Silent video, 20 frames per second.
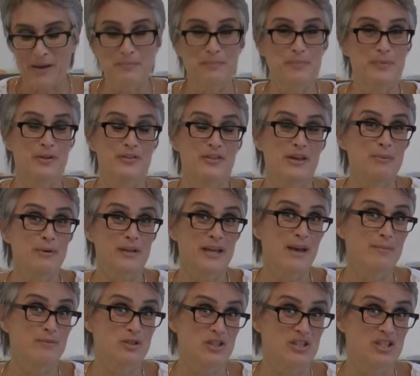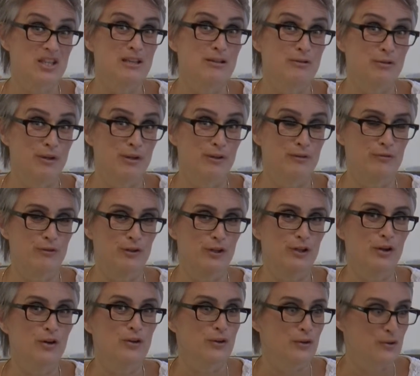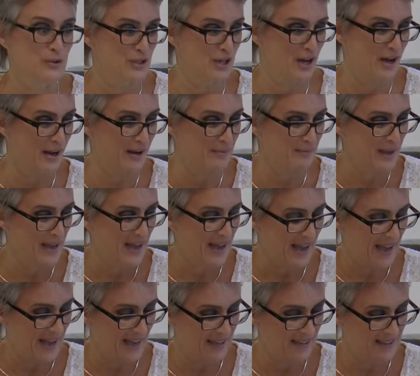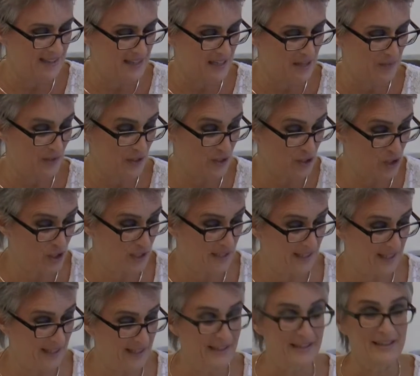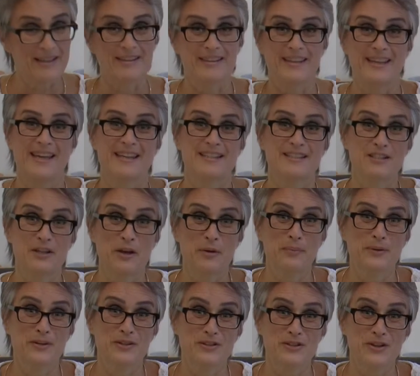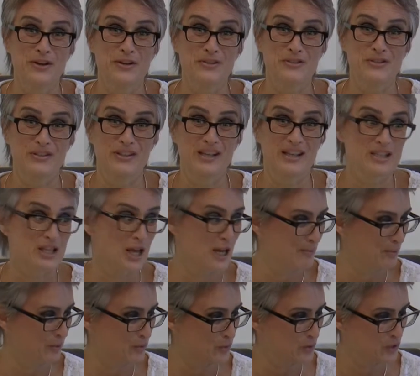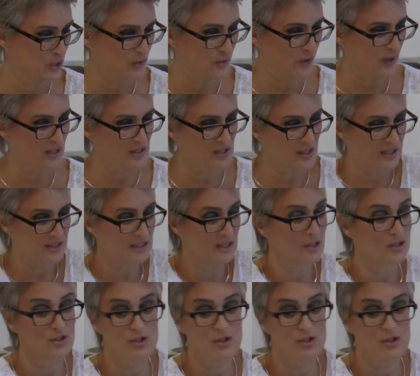But they were kept a secret for a long time, and eventually they ended up in jars on our tables, which is very exciting.